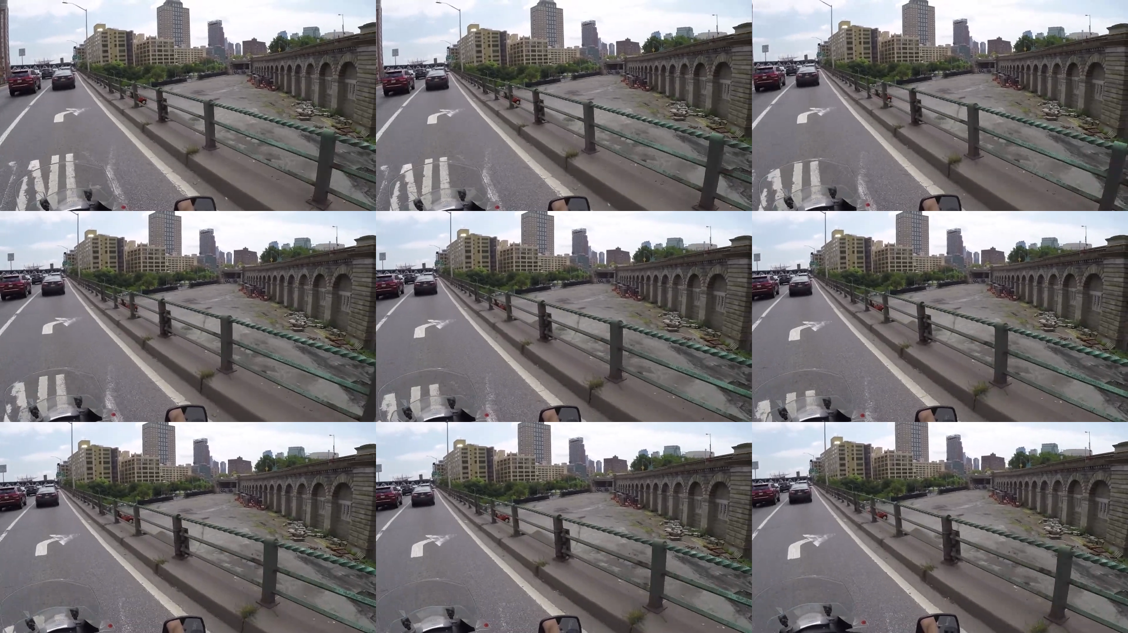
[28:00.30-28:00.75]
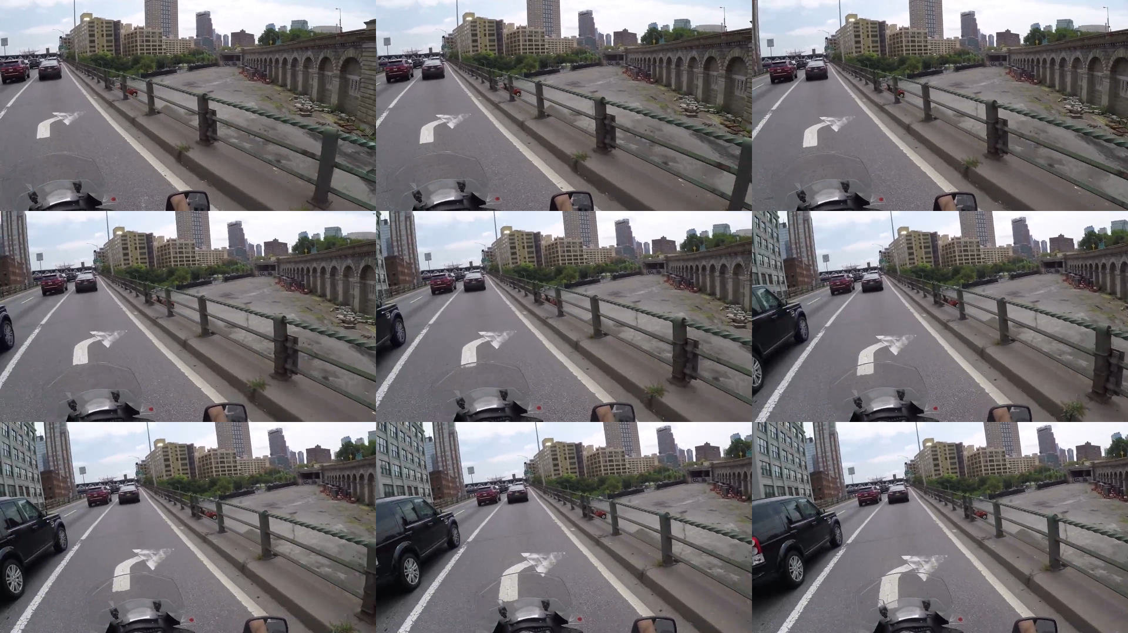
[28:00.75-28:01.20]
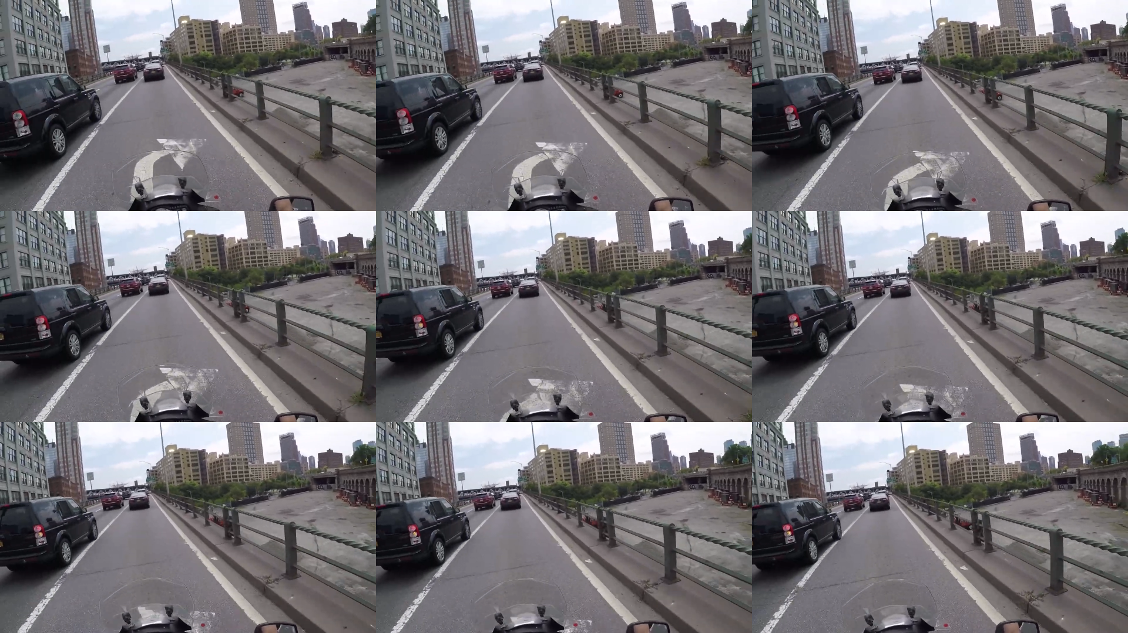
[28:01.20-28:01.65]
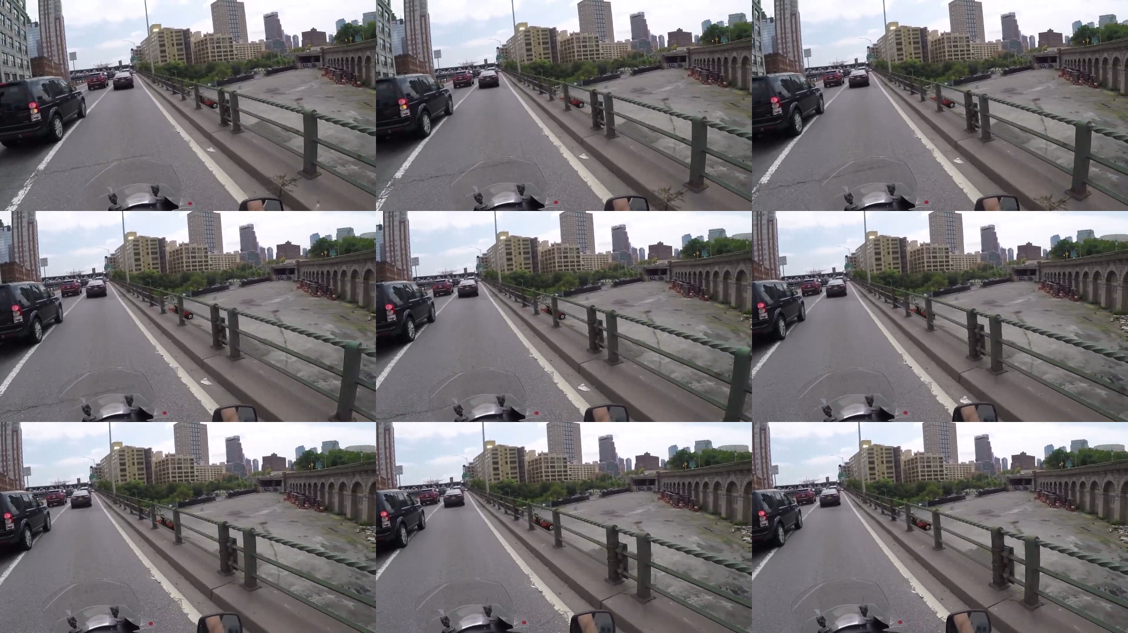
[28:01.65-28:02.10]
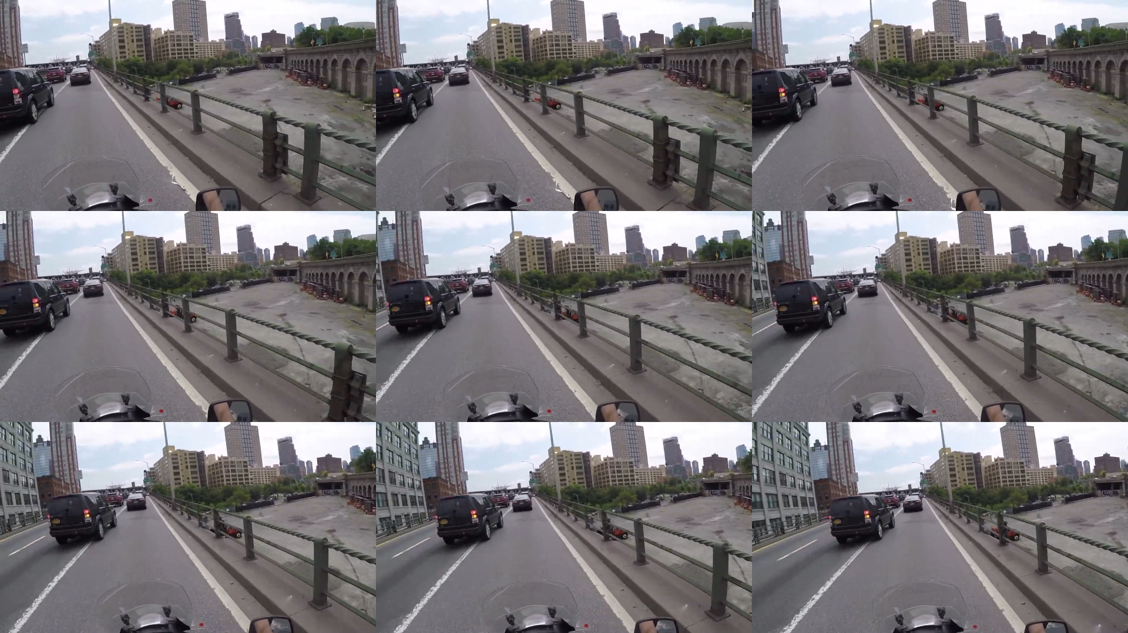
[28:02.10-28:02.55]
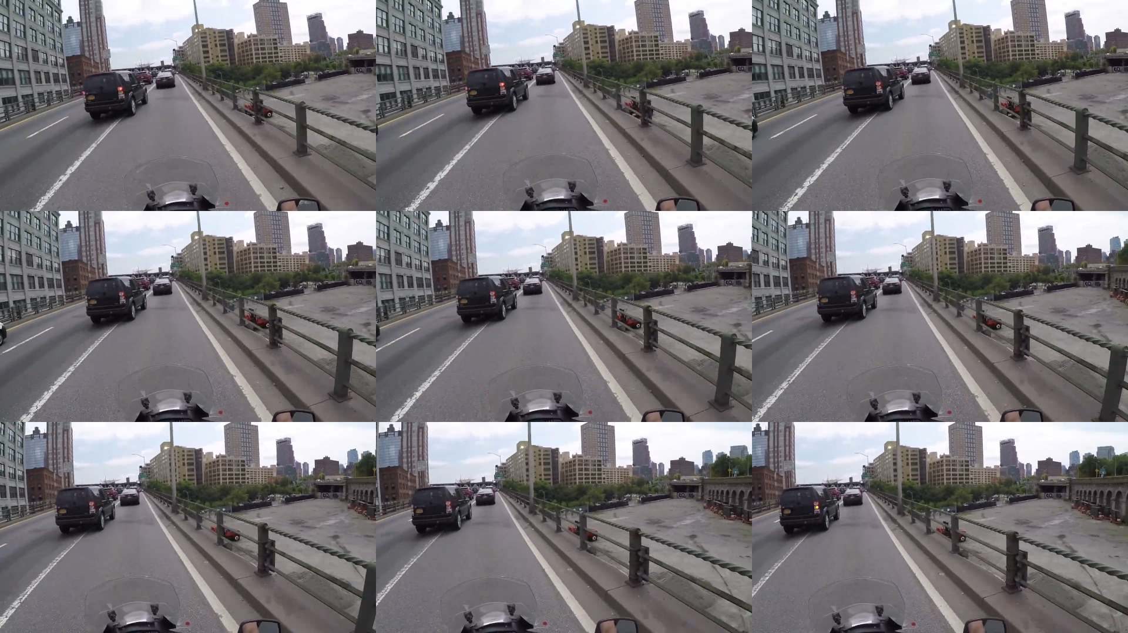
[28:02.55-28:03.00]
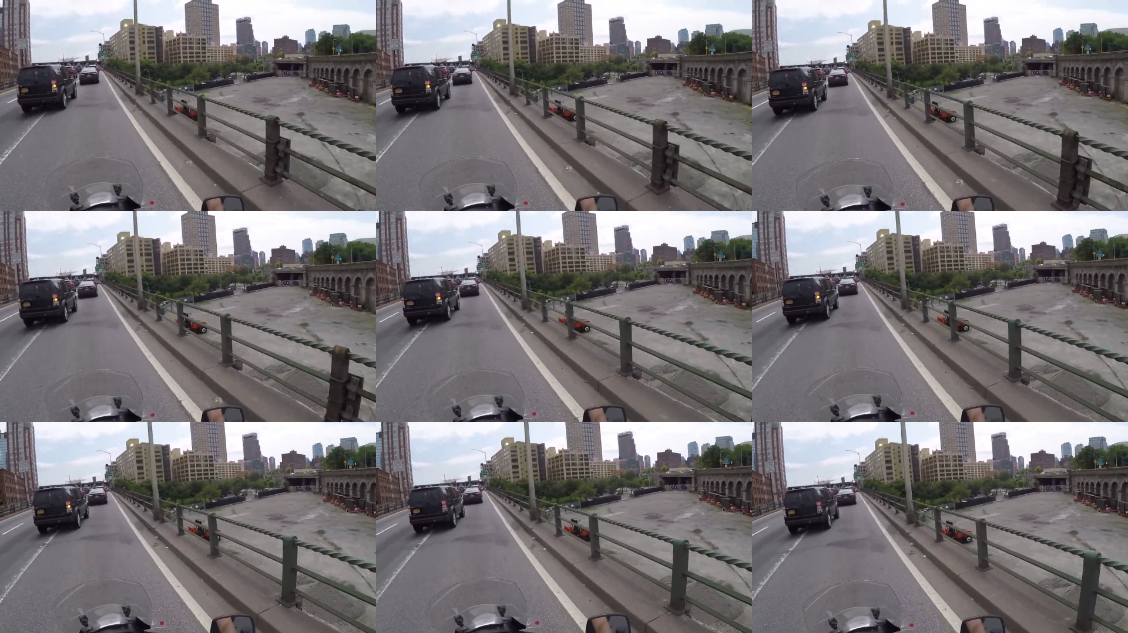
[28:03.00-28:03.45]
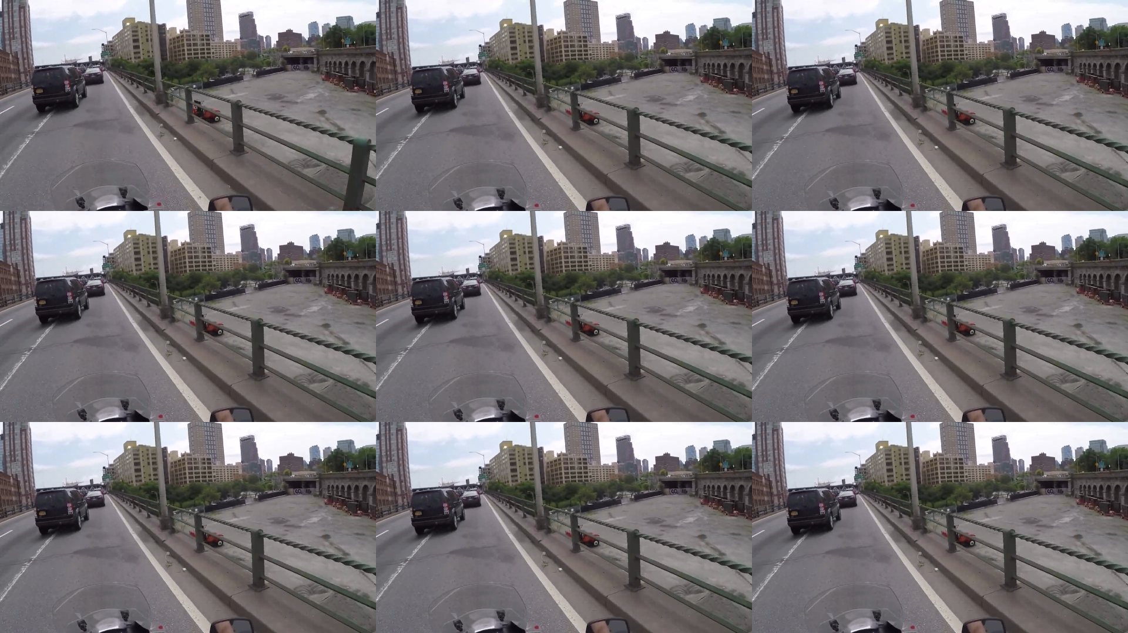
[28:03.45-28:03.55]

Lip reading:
(no speaker visible)